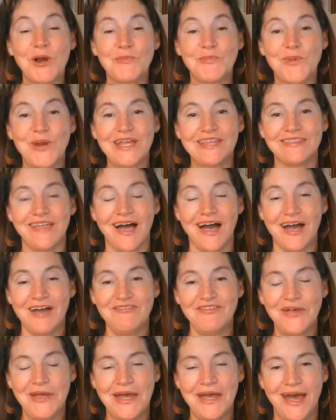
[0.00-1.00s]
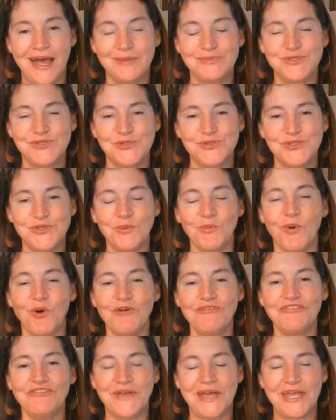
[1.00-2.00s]
Art Break Live. I'm Suzy
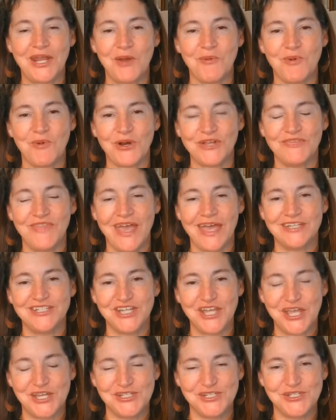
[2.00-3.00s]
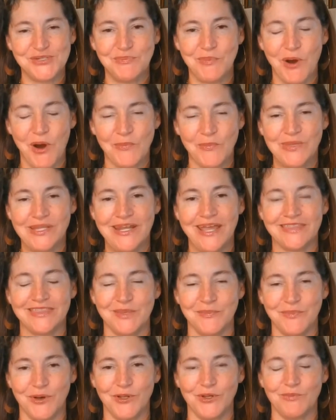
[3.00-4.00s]
Wolffe, and I work in the Education Department at
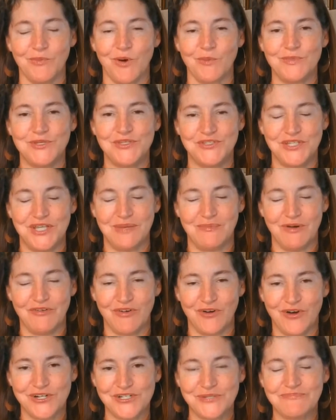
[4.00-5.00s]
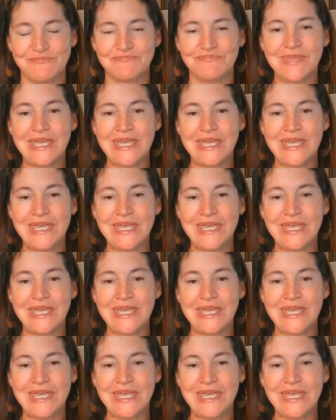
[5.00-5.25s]
the Baltimore Museum of Art.